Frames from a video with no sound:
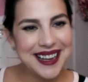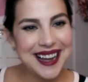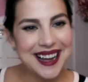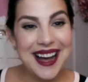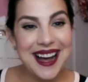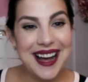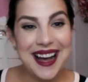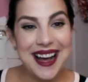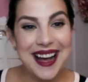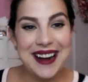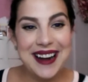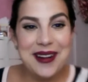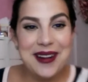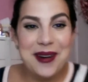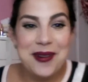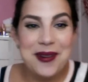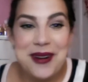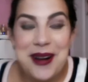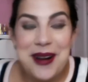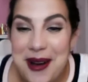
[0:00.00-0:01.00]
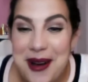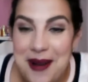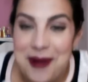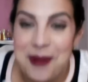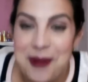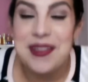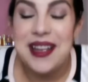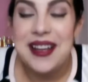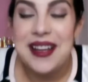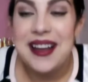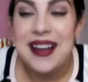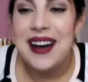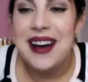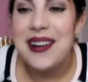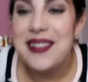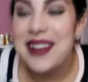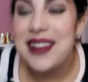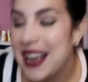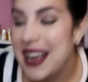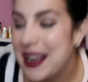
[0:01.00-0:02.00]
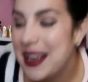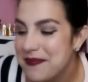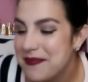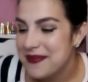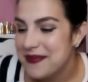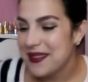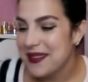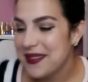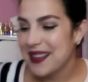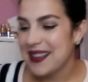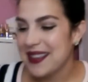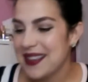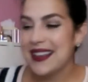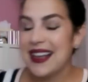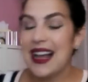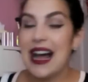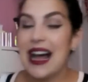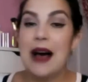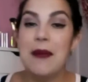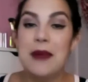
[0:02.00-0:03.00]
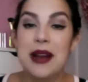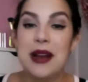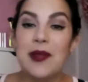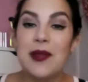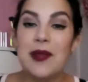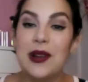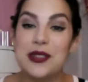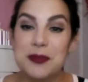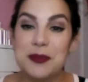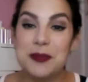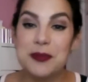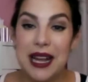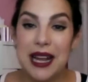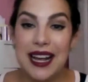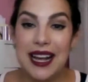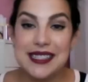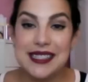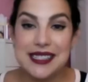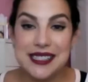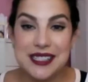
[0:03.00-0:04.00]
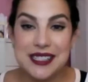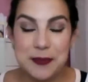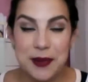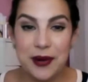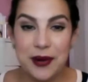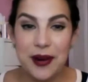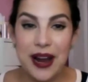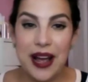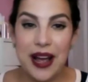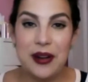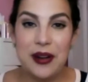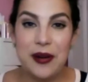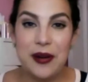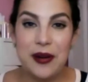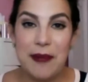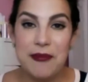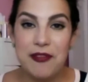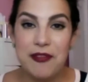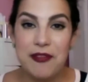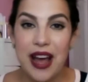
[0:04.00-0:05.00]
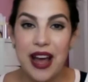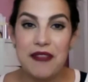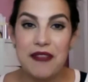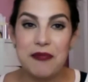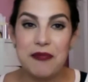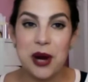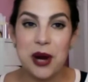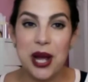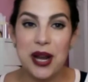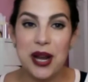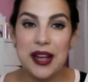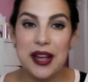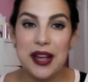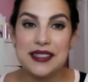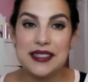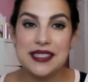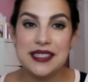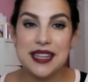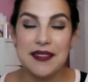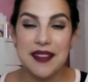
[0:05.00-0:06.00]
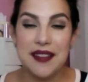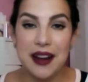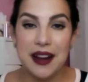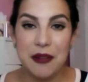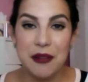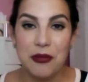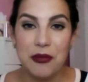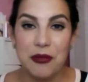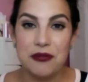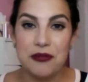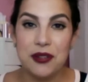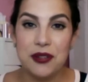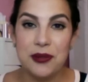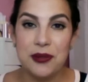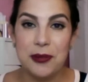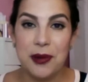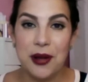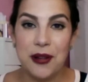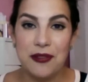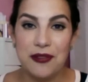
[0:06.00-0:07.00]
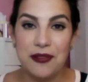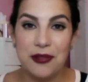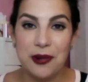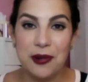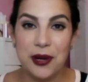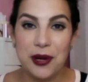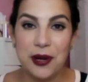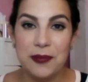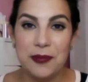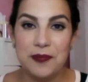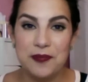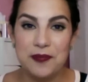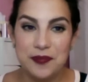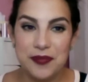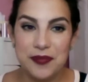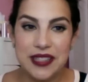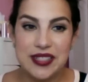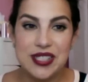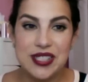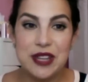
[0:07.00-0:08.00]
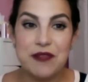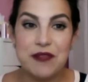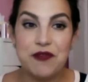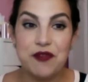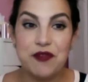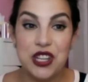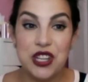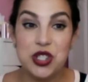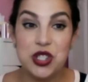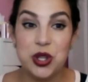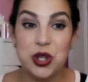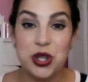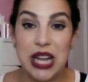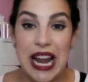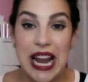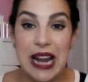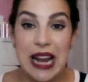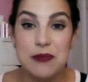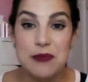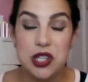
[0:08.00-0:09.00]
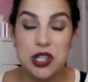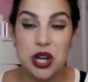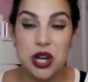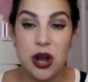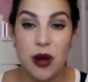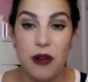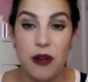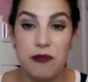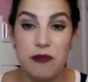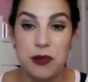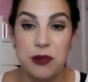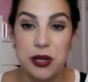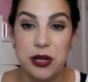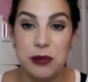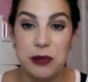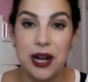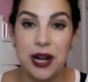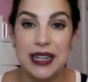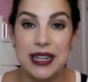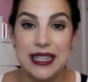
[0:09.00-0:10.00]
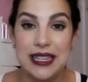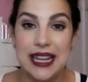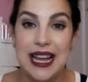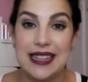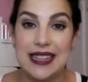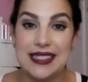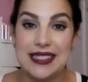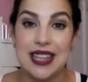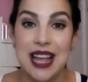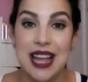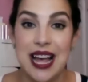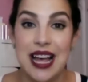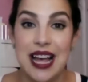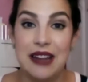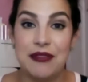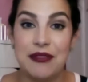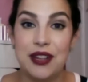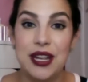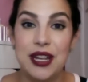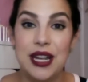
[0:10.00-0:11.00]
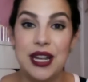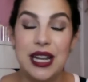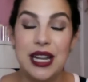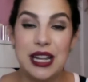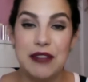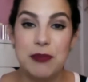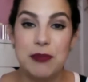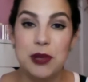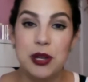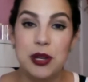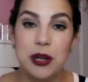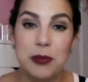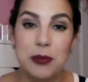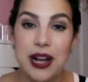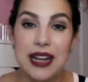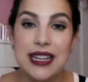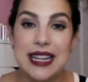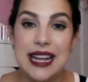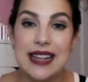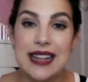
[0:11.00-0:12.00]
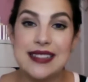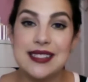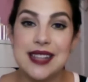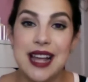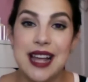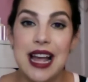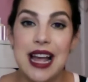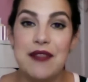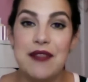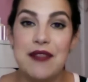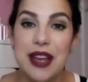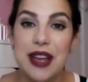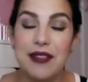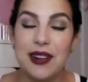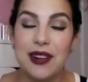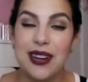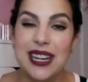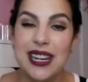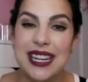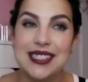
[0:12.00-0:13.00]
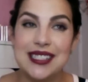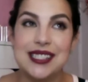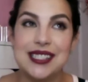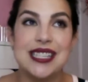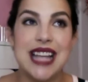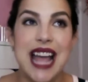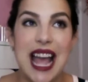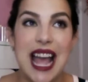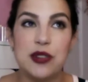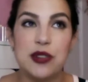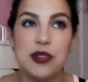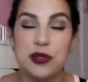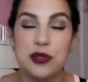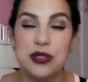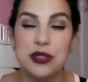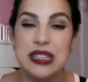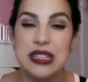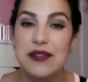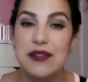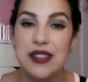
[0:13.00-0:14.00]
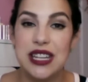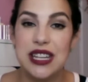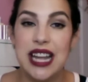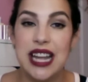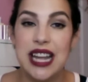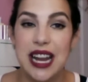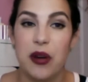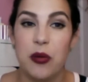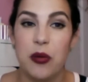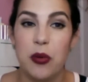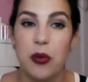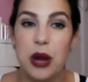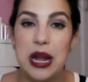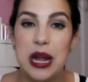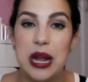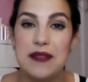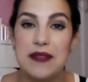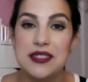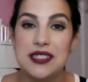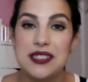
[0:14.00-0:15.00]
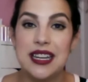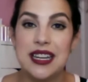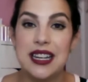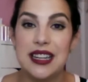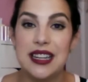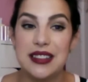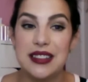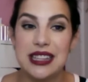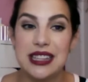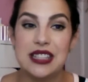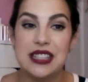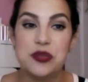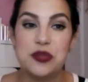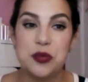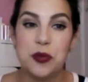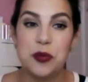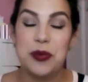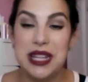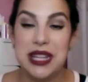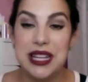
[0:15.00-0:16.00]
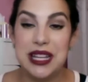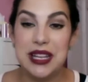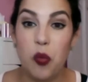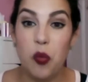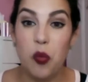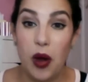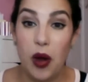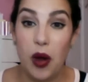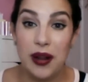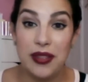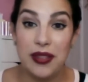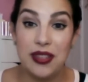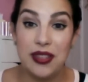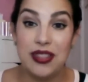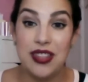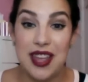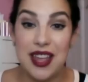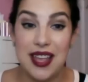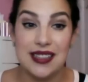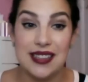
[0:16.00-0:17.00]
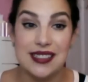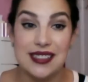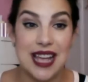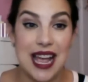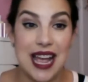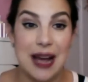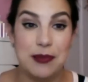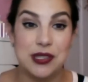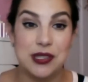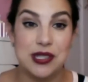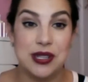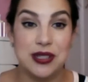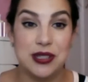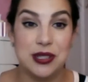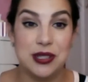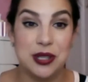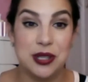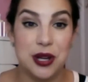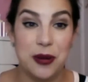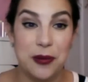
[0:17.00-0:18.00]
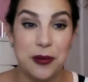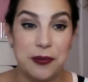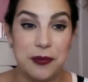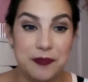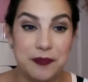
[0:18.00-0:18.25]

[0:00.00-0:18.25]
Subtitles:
I don't know. Okay. I'm going to close my eyes and spin around and grab 5 products, and then I will review them all for you. This is the official game show of Beauty Broadcast Live. If Beauty Broadcast Live ever hits the actual TV airwaves, this will be one of the things that happens on the show.